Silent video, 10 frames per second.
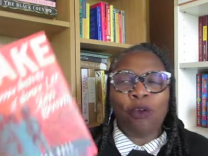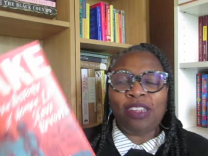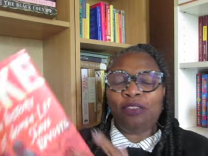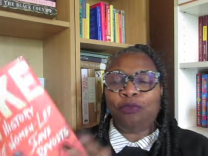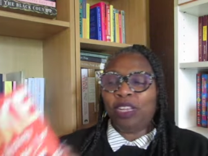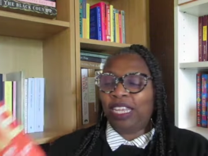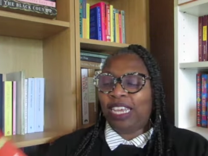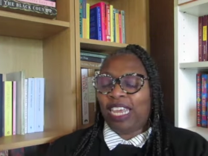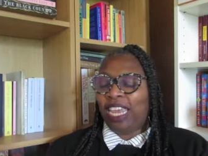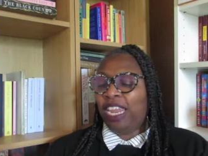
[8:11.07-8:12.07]
wasn't
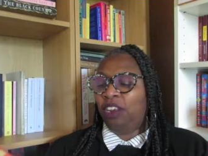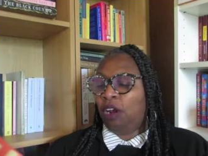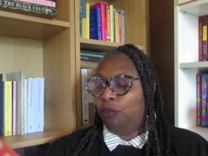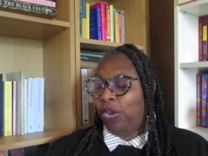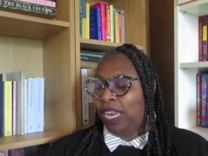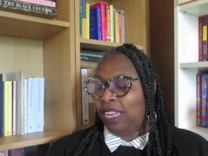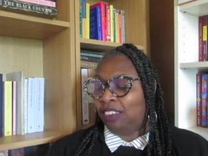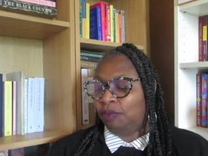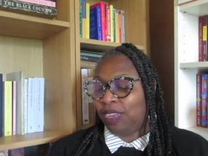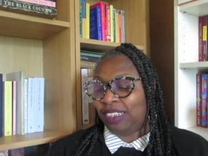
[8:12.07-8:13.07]
really keen on reading
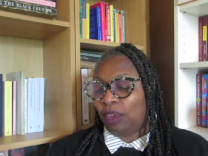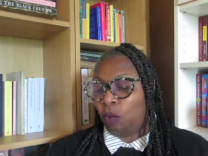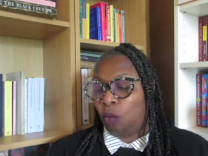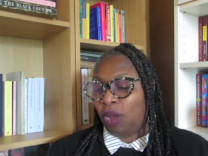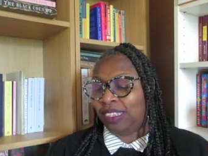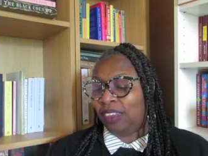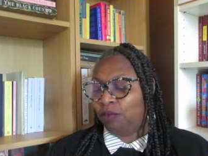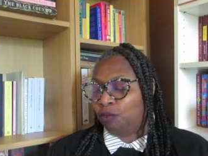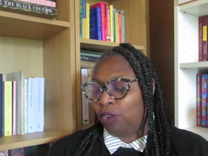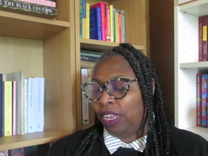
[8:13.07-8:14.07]
this one because I
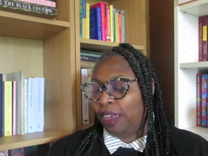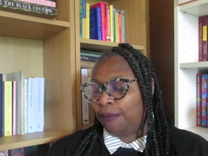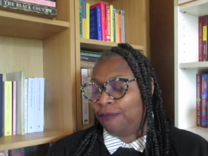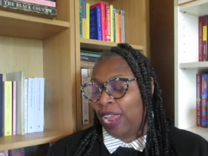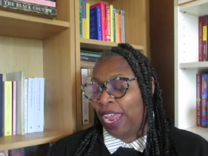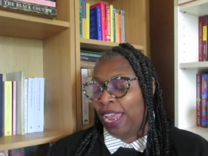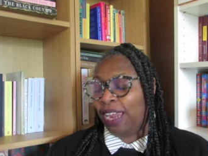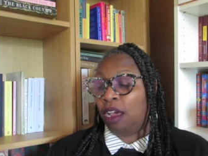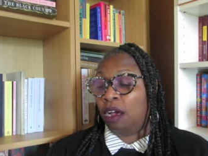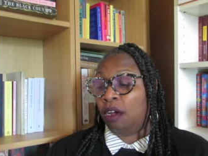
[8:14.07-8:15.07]
wasn't really a fan